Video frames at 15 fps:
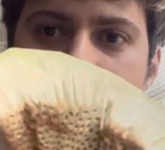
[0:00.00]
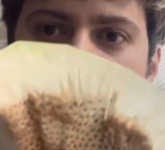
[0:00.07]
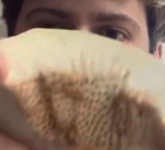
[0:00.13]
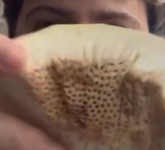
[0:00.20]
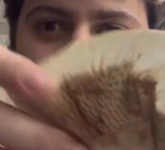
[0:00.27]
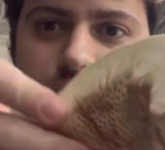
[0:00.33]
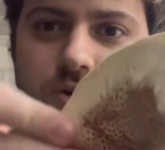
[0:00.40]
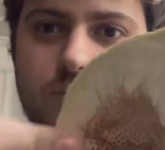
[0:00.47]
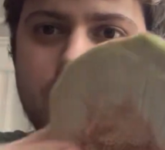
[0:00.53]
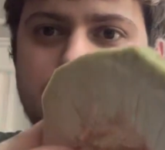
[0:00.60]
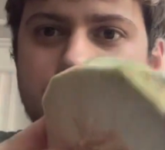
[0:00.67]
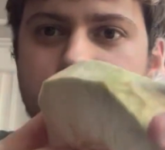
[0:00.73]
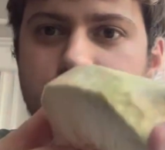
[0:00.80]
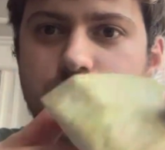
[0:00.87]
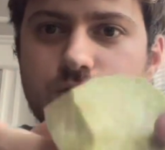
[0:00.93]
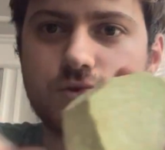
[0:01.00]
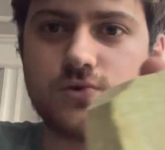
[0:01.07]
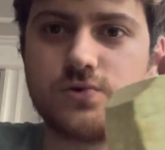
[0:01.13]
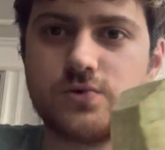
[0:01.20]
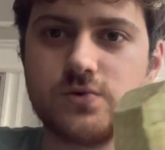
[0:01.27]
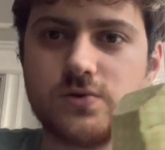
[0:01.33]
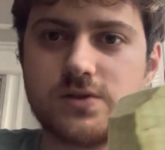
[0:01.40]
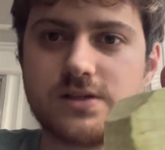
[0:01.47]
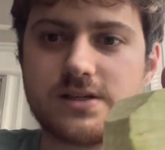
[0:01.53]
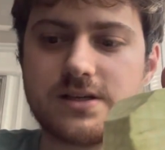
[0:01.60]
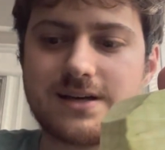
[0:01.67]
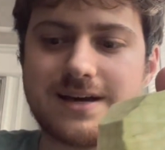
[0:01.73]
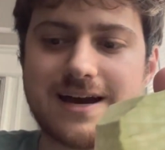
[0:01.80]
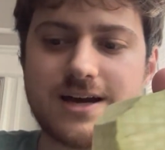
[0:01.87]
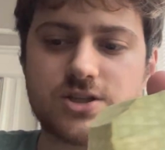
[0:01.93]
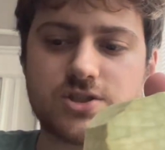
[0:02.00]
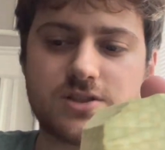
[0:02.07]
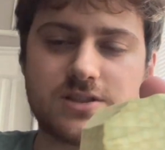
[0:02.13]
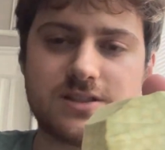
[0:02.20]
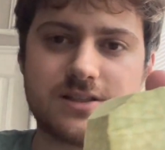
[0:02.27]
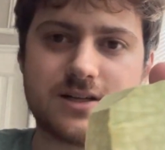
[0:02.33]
I'm going to actually